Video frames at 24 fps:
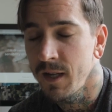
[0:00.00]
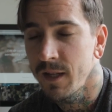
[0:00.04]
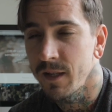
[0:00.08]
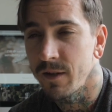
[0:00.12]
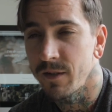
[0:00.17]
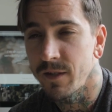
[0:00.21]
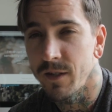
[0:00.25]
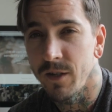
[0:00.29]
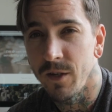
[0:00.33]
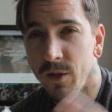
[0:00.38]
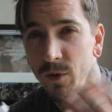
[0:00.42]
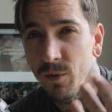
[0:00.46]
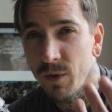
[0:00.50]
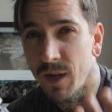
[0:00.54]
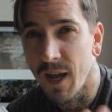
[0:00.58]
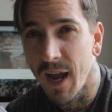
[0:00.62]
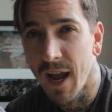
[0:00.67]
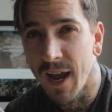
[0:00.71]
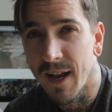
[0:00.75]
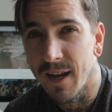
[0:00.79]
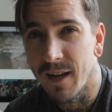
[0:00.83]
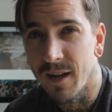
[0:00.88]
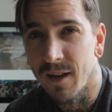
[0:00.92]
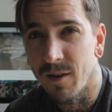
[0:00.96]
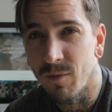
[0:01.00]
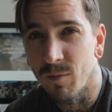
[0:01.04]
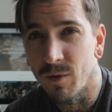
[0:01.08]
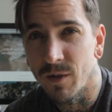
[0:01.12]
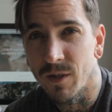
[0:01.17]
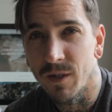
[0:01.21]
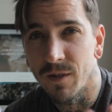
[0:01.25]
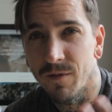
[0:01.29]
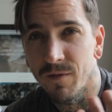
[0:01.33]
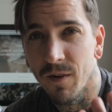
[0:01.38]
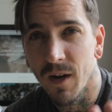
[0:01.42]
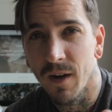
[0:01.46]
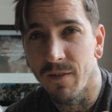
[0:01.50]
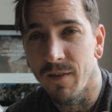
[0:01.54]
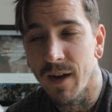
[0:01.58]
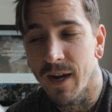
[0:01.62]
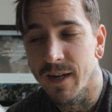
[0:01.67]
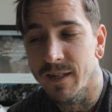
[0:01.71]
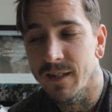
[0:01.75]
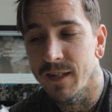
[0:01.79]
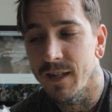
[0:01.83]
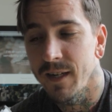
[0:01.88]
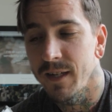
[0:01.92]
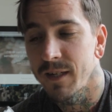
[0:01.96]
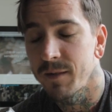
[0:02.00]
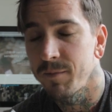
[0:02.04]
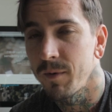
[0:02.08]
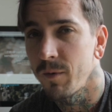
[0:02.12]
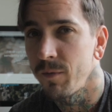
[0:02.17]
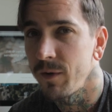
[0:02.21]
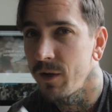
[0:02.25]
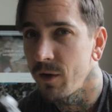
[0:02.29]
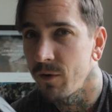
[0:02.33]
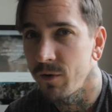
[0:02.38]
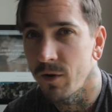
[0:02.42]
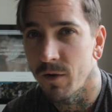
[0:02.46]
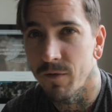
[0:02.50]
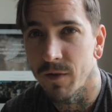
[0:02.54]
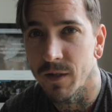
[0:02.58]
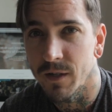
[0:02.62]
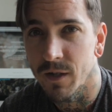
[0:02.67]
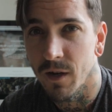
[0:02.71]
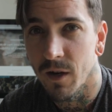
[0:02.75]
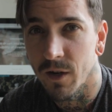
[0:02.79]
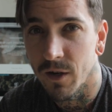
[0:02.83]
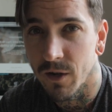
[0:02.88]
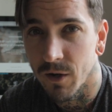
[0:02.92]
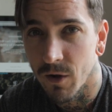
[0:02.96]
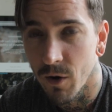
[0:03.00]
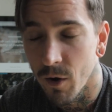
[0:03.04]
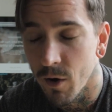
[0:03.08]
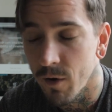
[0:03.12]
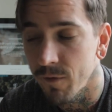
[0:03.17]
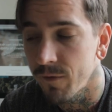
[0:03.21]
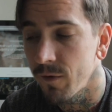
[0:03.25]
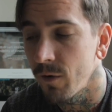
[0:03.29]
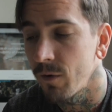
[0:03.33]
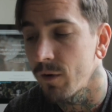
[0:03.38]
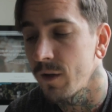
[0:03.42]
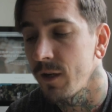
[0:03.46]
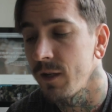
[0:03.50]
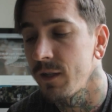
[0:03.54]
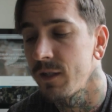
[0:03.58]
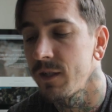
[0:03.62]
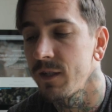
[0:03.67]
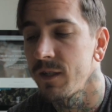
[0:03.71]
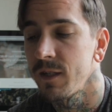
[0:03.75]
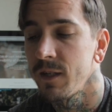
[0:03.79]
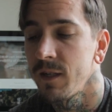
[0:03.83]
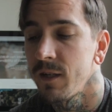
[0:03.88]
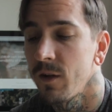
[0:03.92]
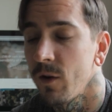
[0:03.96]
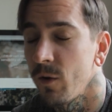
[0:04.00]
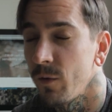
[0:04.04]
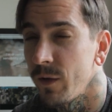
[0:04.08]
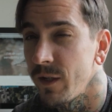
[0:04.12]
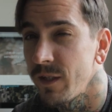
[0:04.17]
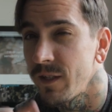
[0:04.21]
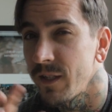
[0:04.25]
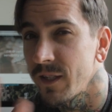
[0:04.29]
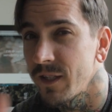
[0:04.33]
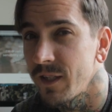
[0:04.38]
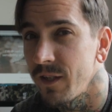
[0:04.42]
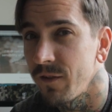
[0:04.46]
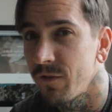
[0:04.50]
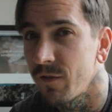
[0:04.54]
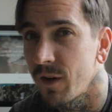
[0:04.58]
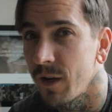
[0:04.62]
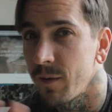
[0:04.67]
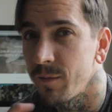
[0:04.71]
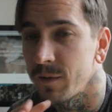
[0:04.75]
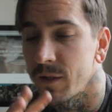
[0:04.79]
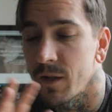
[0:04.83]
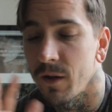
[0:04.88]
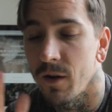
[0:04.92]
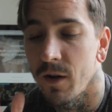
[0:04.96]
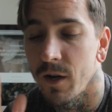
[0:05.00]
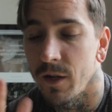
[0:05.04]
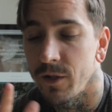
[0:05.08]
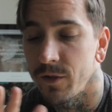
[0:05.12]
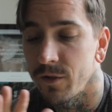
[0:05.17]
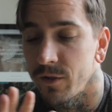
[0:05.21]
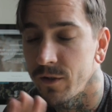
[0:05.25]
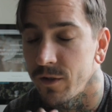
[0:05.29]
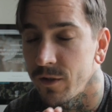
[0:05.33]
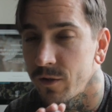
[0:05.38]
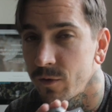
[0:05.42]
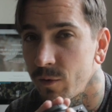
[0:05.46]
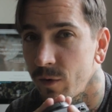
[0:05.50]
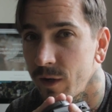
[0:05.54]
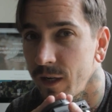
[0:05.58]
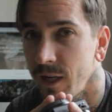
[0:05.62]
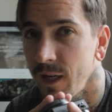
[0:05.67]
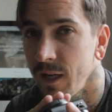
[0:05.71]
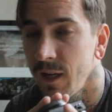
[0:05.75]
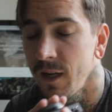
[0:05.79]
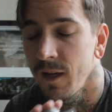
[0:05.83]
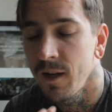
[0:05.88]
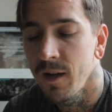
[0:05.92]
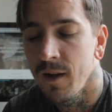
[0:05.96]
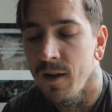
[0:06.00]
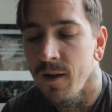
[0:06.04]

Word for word: There's the new Canon, which is five axis, but we don't know if it's got good autofocus. Only 60 frames, not 120.